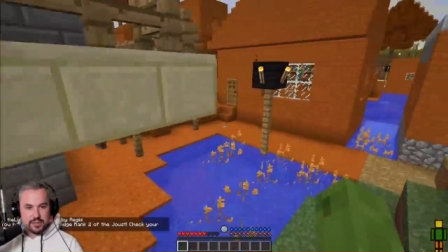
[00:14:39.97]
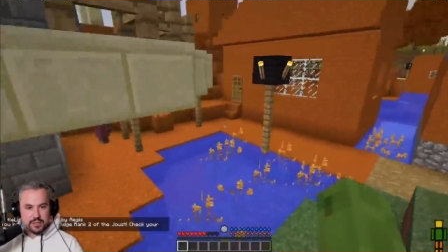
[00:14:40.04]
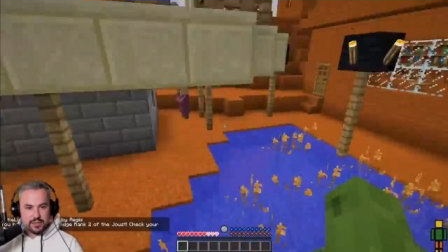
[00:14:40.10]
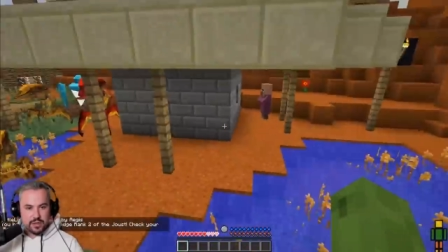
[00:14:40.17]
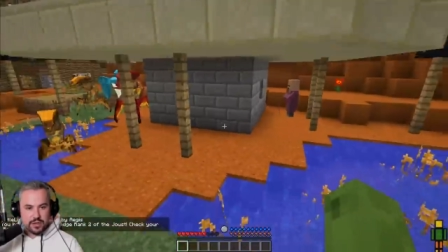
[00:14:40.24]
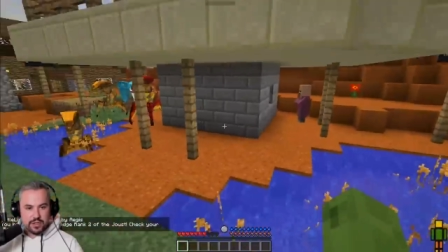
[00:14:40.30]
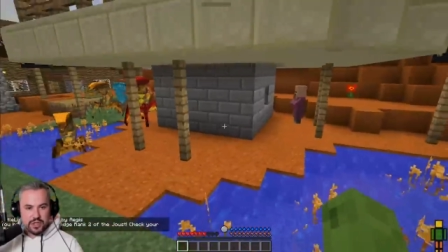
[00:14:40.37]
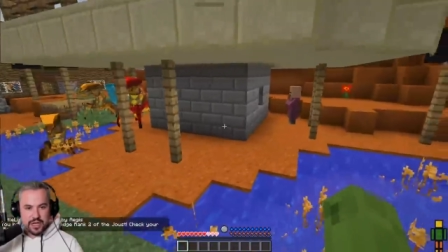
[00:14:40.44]
I
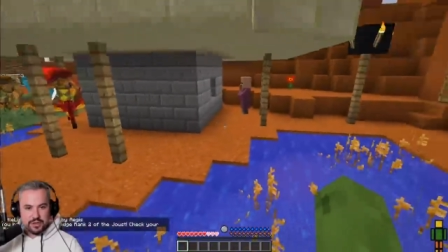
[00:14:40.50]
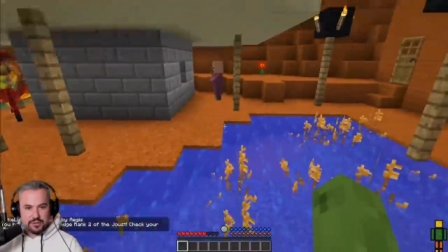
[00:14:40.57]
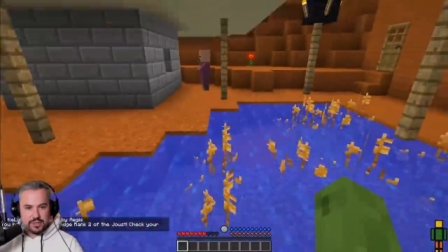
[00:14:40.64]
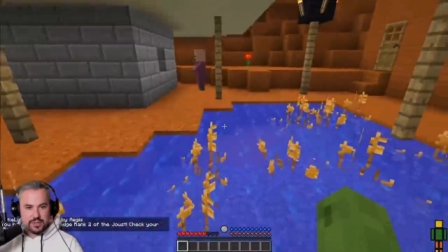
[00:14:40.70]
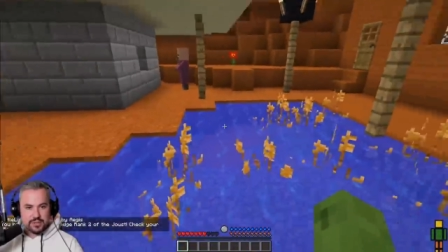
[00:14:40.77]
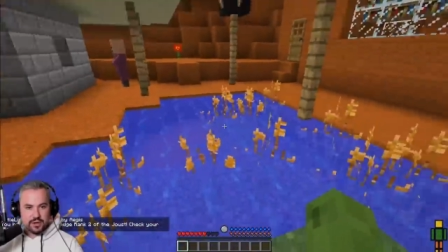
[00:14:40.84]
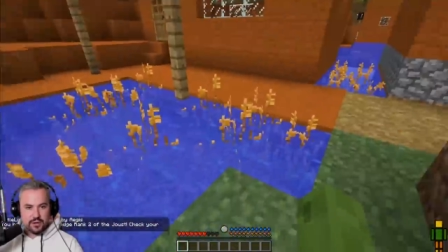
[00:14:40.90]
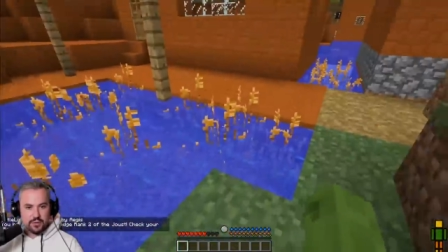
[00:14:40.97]
got or him. Or
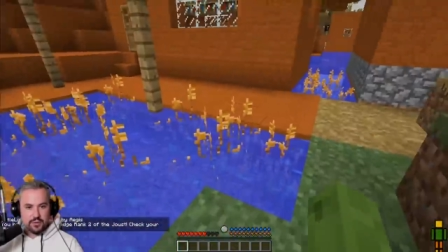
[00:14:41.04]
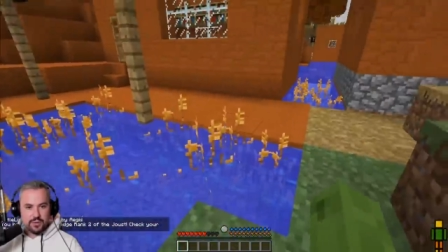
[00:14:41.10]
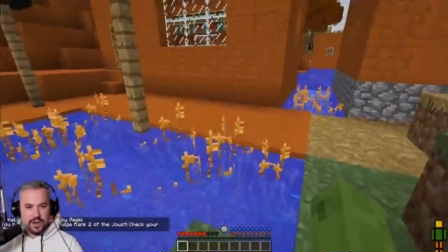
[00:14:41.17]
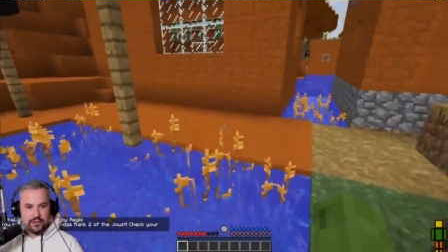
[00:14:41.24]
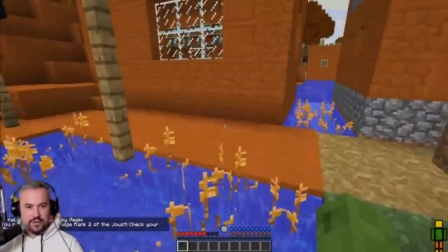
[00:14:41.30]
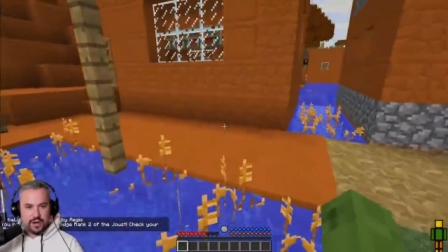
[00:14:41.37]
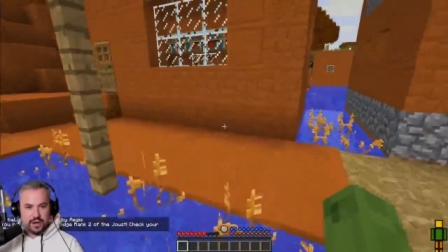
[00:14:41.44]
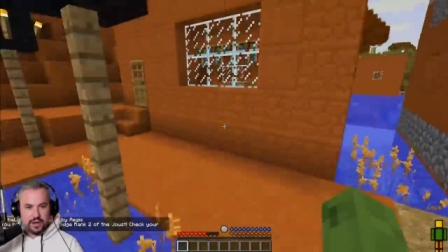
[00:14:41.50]
jousts okay, or
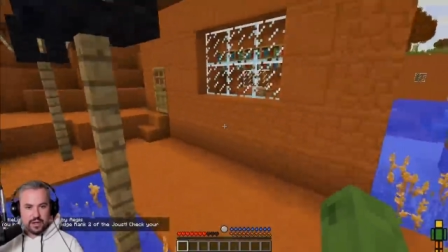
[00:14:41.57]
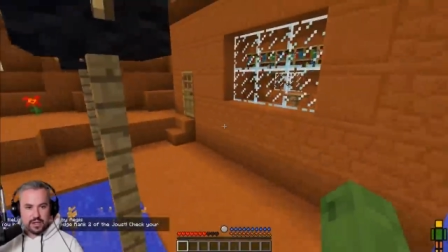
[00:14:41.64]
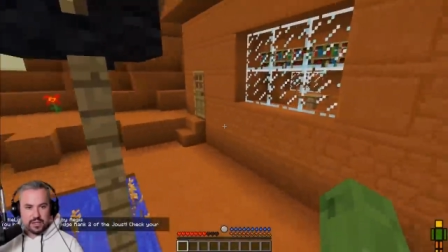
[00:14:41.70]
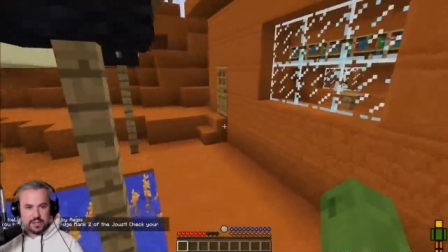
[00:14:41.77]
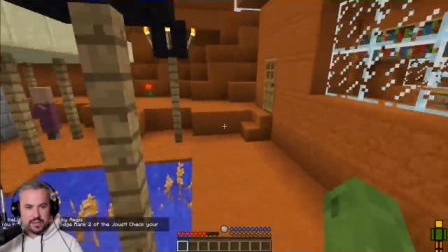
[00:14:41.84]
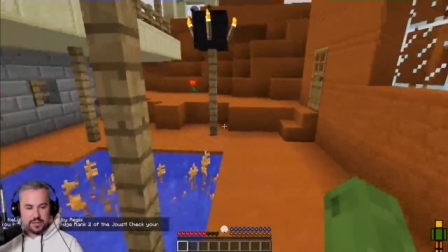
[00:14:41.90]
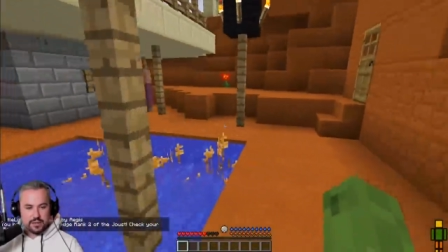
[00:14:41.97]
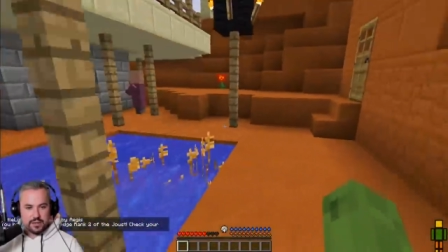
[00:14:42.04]
whatever they're called.
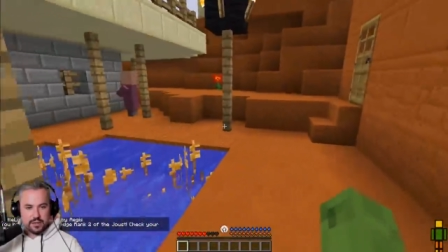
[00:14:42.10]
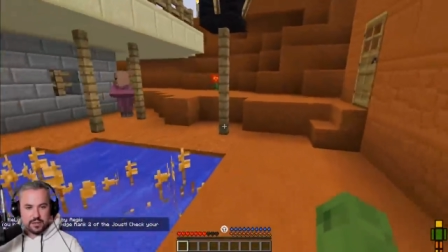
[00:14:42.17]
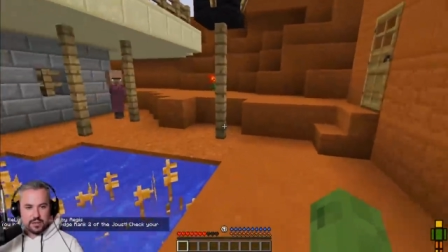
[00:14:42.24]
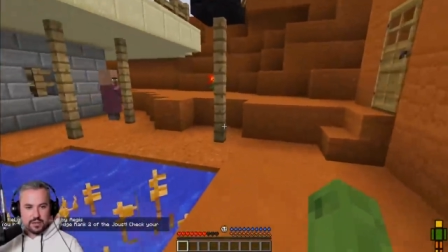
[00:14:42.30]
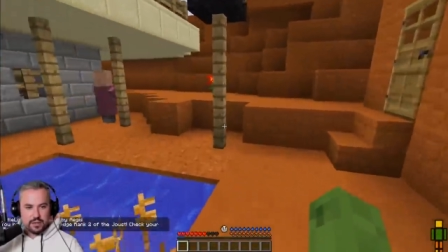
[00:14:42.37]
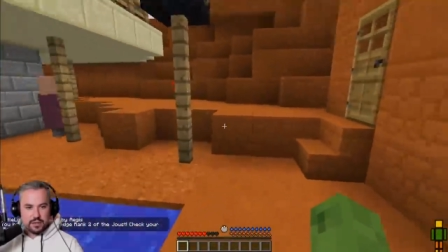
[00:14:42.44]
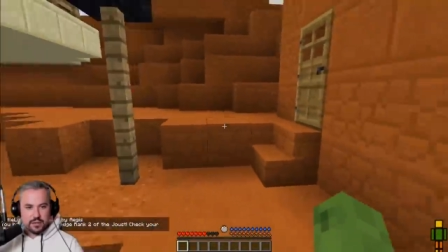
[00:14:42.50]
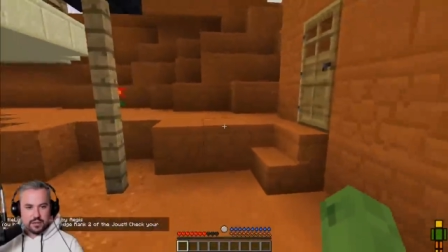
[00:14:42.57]
The
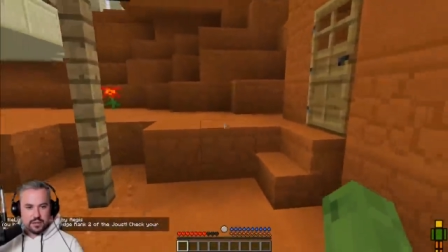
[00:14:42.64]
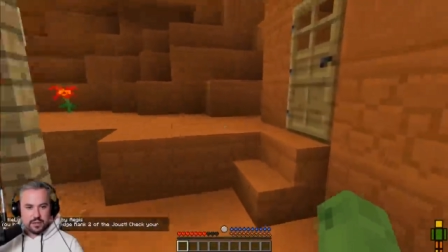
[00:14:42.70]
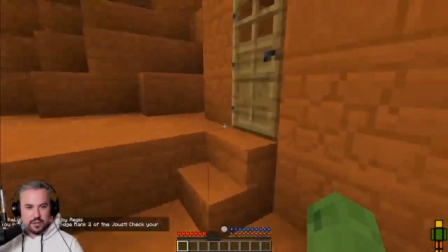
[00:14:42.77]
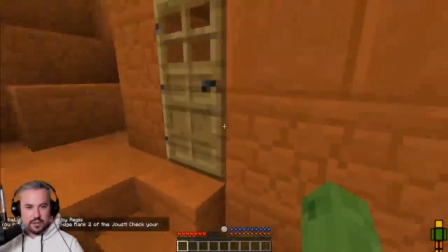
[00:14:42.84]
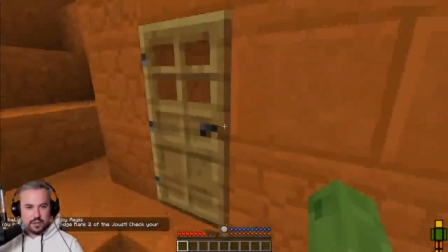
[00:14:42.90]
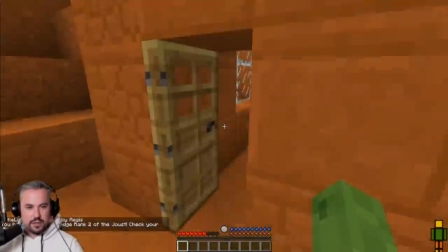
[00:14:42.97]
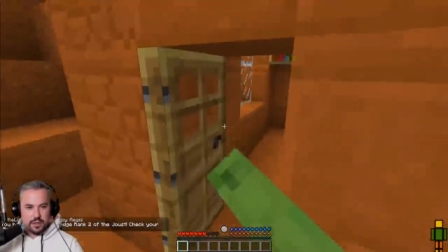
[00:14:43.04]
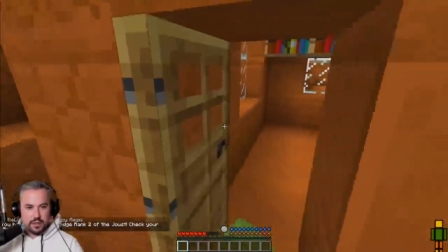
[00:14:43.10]
building is now
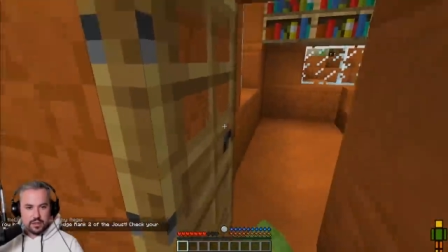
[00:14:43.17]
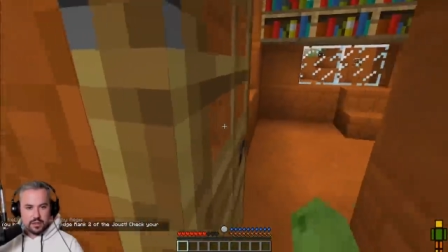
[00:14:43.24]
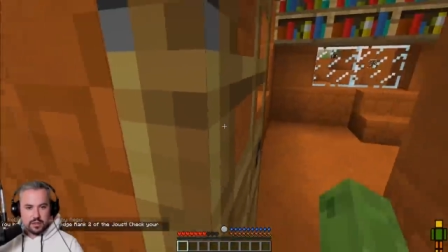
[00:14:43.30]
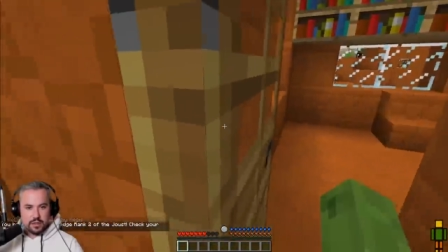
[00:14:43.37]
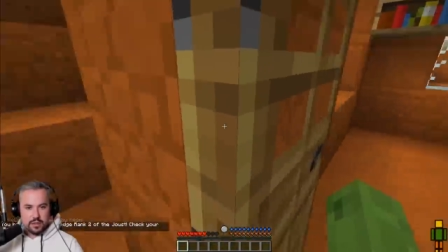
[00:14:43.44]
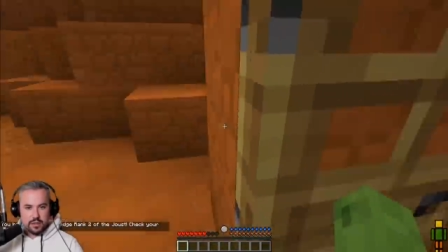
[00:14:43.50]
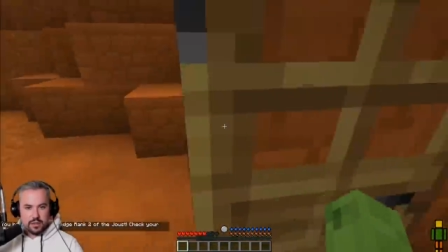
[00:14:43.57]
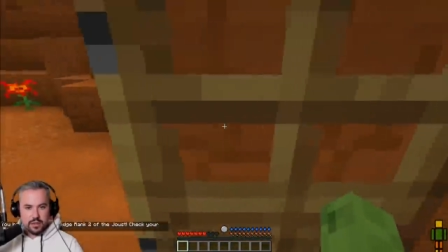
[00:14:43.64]
safe, Tiny
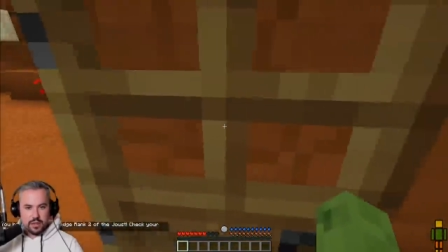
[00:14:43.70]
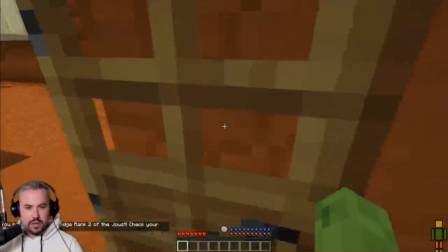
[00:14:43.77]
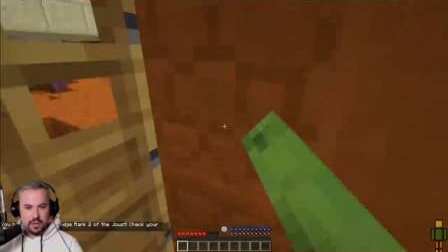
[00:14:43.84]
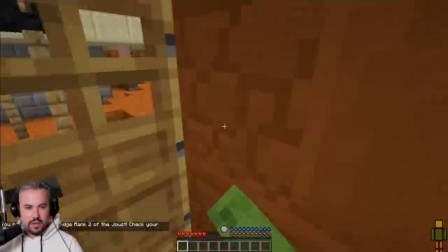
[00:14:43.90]
Turtle.